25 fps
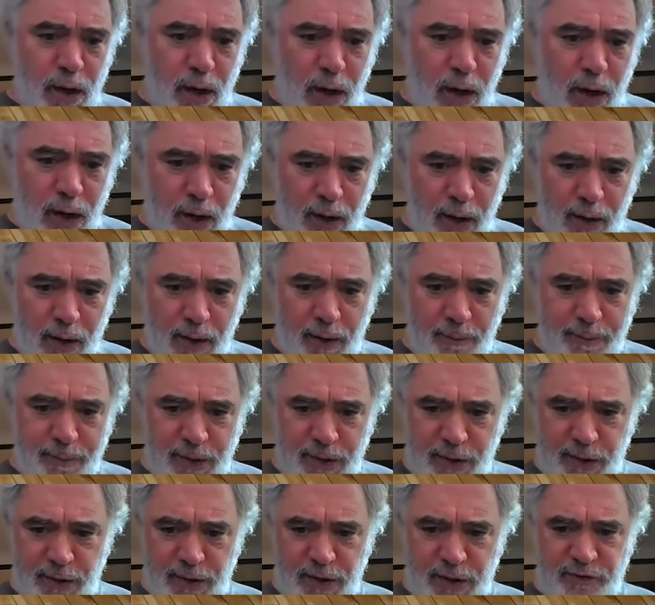Uh,
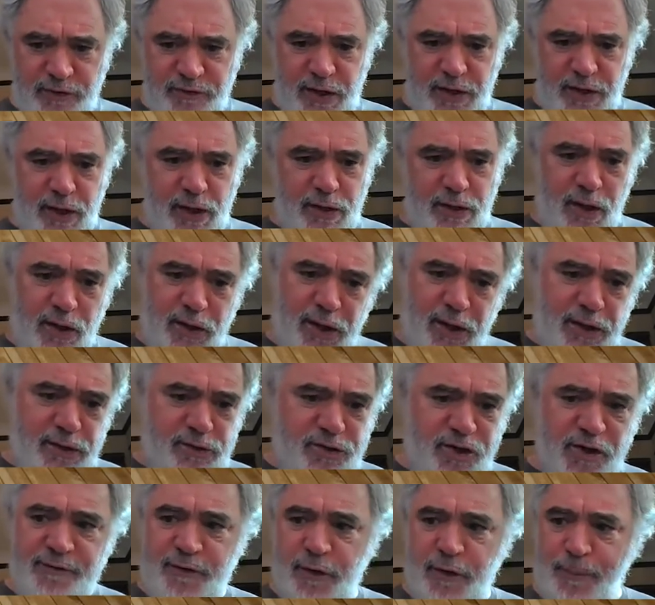and I just said they, they
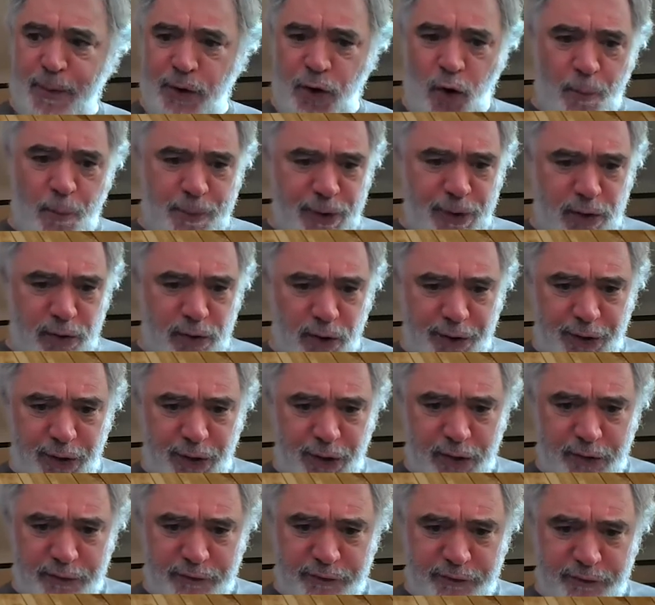achieved it by opening
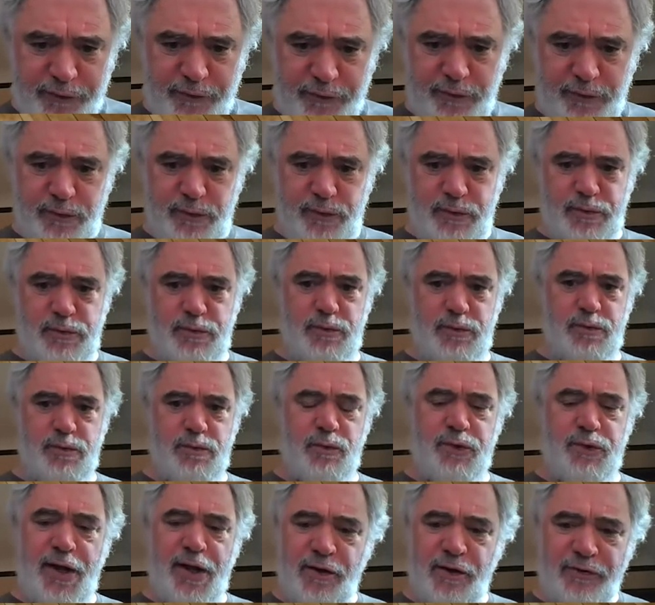clinics
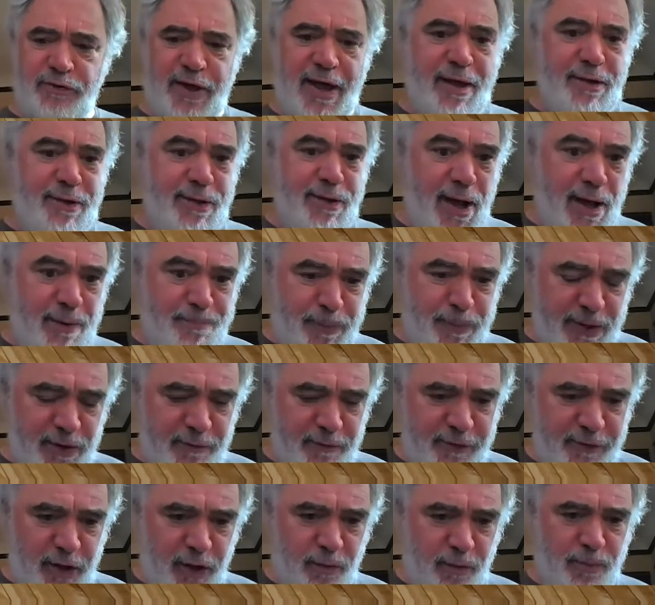where dentists had not been
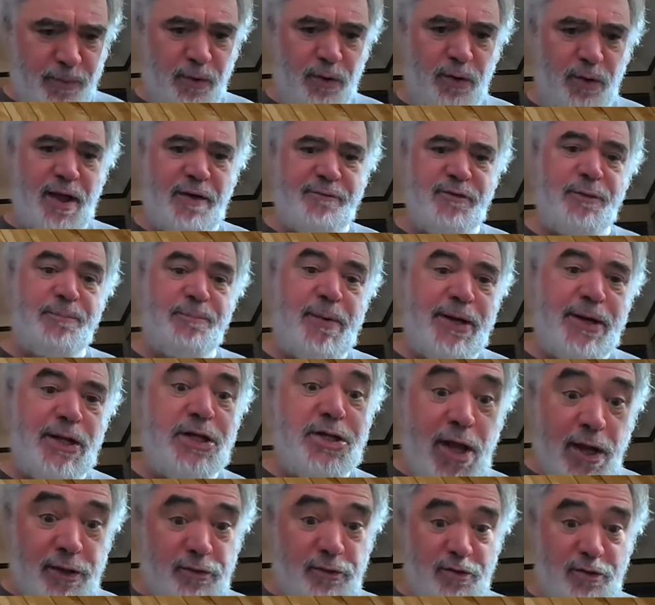available, having many
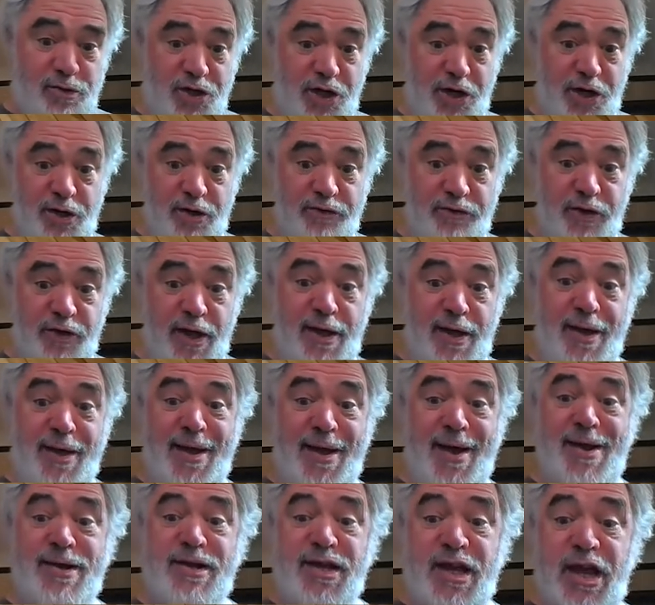dental chairs,
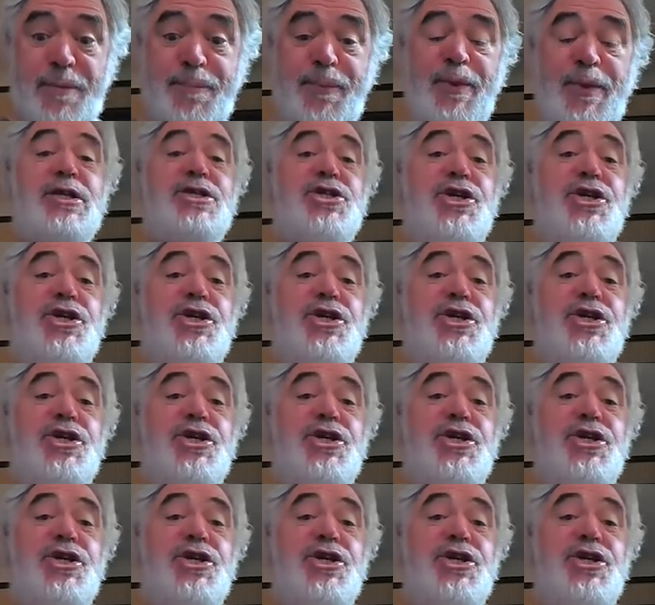and keeping the